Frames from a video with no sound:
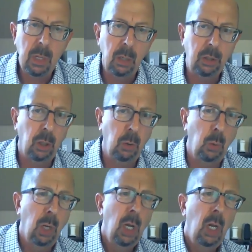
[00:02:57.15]

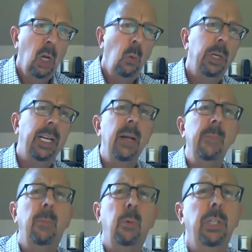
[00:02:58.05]
So we came
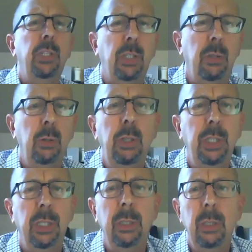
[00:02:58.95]
up with a
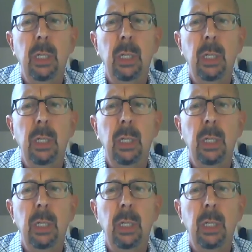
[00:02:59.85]
solution